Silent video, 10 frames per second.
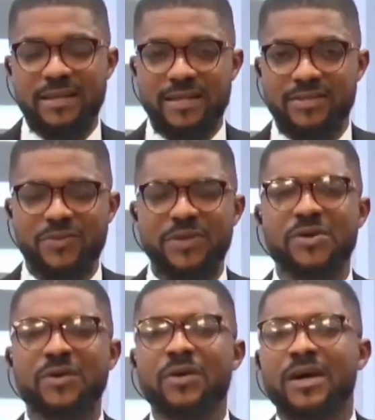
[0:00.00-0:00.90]
this so we
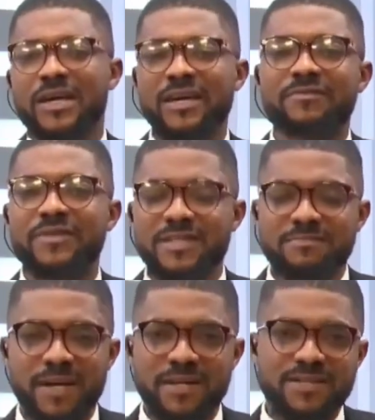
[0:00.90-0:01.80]
know if these
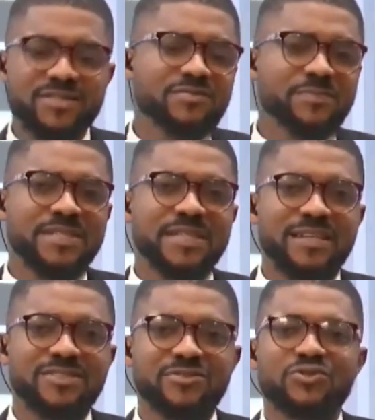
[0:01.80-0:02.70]
monies, these
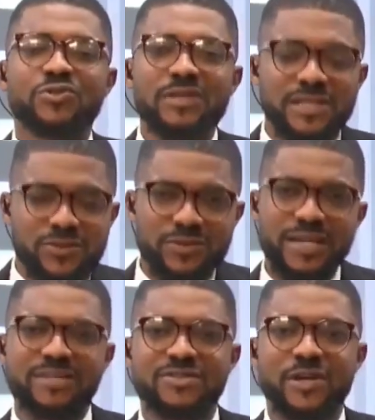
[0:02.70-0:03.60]
3%, truly do get
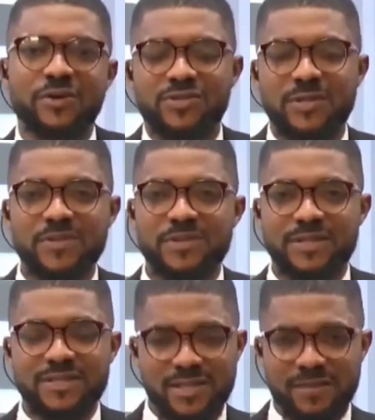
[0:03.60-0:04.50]
to the host communities.
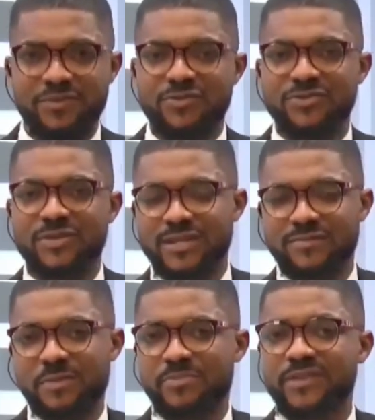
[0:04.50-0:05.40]
If you could do that very
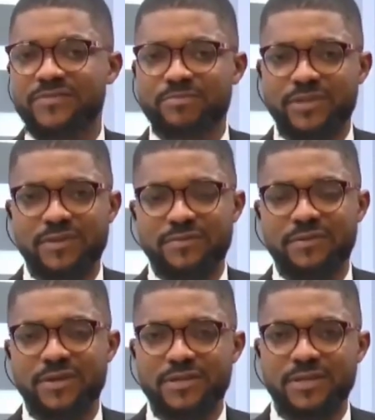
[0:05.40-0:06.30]
briefly for
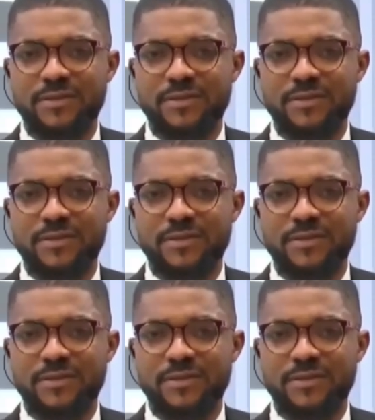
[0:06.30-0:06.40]
us.